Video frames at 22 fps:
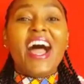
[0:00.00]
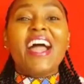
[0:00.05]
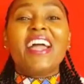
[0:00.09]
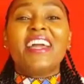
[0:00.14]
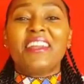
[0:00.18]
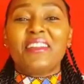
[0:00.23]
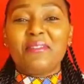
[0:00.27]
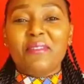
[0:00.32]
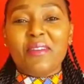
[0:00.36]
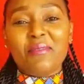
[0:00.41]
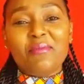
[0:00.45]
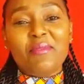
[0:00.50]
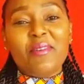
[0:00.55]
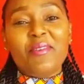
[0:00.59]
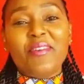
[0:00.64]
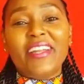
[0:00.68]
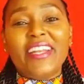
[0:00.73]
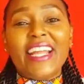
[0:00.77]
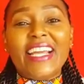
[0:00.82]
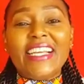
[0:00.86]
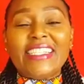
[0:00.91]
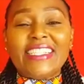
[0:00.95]
I remember
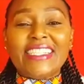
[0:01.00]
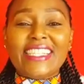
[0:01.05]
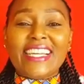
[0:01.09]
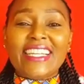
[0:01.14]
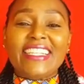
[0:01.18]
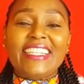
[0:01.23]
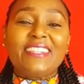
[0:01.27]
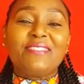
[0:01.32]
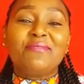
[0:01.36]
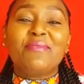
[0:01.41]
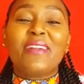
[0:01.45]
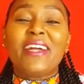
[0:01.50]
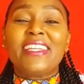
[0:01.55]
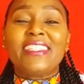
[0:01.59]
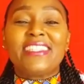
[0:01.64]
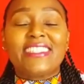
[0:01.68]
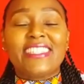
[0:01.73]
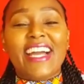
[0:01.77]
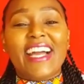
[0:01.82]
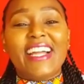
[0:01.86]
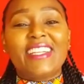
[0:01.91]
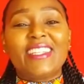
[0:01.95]
when I started my
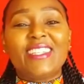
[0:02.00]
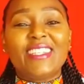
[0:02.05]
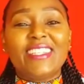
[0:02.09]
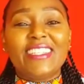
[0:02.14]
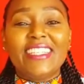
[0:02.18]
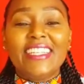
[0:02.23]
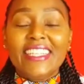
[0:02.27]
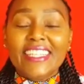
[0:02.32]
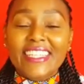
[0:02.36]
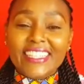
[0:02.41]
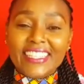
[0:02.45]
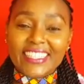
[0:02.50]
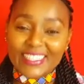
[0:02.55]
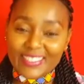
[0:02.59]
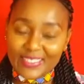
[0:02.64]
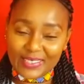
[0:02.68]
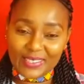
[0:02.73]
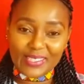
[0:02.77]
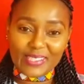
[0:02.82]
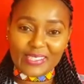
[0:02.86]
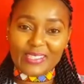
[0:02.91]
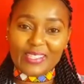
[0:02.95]
channel,
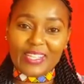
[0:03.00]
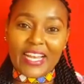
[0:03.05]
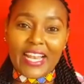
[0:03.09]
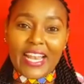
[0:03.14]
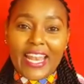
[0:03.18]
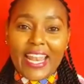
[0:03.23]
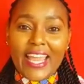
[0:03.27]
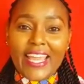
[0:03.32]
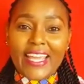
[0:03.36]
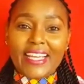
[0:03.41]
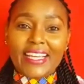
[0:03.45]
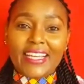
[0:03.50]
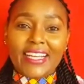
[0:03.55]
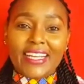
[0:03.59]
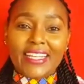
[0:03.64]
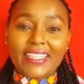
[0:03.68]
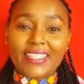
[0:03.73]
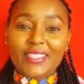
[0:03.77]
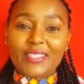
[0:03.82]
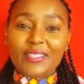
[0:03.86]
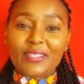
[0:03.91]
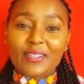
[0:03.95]
it was not
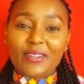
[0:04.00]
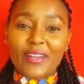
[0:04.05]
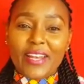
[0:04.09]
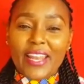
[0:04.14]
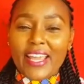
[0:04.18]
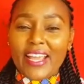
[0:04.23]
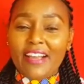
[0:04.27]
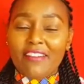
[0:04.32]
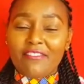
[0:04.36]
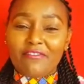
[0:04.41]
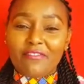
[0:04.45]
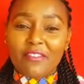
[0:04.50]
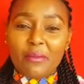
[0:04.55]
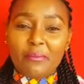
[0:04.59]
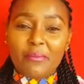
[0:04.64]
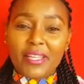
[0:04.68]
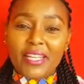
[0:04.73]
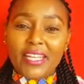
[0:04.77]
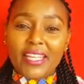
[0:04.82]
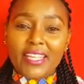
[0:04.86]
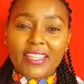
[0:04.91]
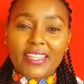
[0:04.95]
like, you know, like a
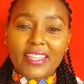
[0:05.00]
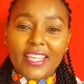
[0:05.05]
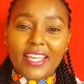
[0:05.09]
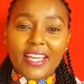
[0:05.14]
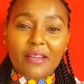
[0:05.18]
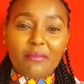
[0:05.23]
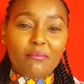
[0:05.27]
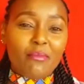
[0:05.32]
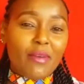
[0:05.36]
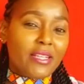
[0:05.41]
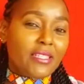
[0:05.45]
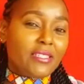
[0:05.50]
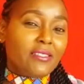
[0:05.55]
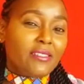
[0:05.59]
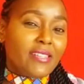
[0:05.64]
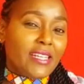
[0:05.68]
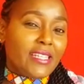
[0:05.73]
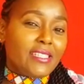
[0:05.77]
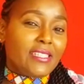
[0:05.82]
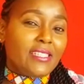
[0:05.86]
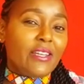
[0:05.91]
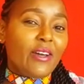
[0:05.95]
family thing. But
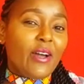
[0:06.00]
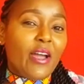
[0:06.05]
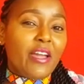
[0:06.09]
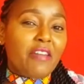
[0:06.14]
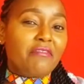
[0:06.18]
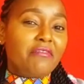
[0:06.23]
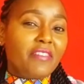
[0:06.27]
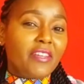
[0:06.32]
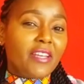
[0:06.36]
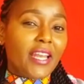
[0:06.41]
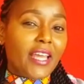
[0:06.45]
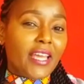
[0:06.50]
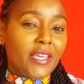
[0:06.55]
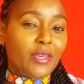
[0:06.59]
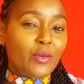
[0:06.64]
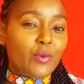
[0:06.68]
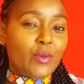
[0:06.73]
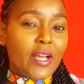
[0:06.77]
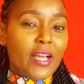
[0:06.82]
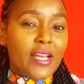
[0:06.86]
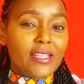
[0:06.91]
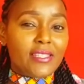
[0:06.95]
right now, I feel
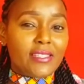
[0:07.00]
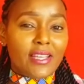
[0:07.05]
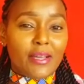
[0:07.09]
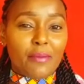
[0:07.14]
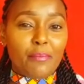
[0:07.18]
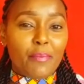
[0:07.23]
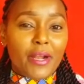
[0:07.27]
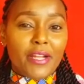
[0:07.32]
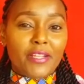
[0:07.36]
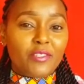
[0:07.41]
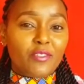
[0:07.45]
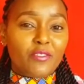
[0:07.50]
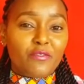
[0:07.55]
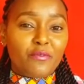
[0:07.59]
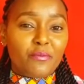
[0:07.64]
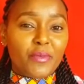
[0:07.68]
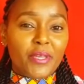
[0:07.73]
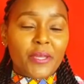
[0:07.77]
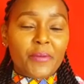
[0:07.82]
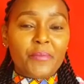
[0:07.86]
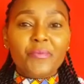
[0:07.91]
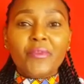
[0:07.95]
like you guys are part of
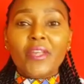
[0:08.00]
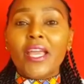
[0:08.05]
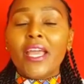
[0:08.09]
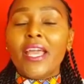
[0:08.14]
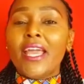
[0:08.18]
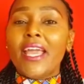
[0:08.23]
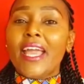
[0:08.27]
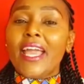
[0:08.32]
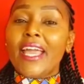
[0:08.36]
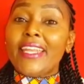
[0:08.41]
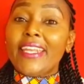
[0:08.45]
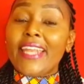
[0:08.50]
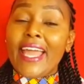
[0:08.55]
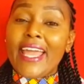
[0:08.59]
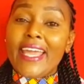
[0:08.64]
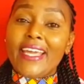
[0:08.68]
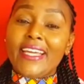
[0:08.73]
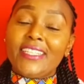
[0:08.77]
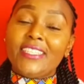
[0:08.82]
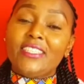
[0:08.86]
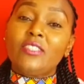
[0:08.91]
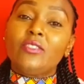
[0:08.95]
me. And I
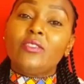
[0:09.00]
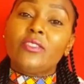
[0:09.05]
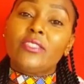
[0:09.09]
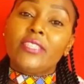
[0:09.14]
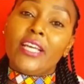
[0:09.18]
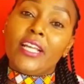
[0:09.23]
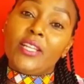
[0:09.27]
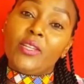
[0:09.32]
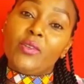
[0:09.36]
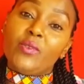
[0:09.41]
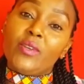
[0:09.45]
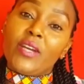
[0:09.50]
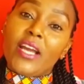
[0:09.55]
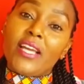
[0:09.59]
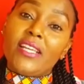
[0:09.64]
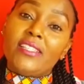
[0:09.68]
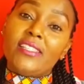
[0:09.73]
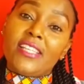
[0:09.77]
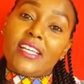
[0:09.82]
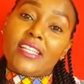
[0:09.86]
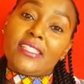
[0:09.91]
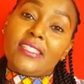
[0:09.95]
had to tell you
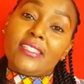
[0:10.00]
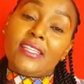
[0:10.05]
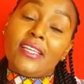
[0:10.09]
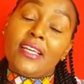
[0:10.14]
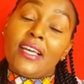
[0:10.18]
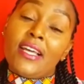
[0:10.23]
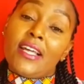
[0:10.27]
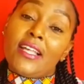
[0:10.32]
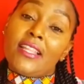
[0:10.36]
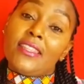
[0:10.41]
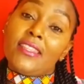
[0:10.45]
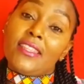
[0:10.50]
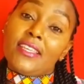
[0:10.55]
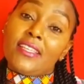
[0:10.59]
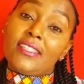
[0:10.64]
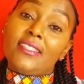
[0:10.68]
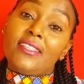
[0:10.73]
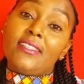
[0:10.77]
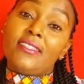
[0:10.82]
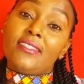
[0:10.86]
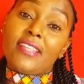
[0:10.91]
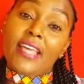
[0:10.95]
guys that
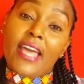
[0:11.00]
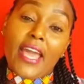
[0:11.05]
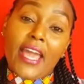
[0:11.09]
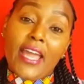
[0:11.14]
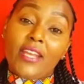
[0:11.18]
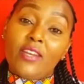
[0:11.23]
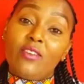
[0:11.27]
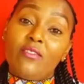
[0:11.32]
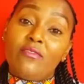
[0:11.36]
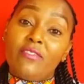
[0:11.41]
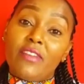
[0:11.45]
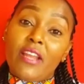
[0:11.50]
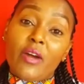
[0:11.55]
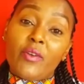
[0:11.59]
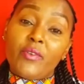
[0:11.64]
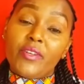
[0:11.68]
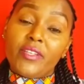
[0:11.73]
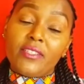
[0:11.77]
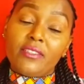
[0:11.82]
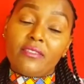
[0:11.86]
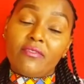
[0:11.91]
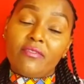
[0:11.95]
this is the end of
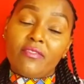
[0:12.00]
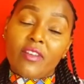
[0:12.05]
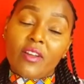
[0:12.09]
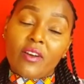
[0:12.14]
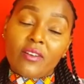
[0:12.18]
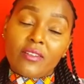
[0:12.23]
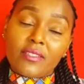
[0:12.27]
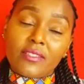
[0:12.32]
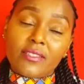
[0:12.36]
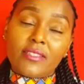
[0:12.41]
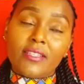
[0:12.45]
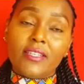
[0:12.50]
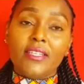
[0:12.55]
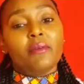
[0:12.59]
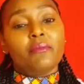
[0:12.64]
Lauryn's vlogs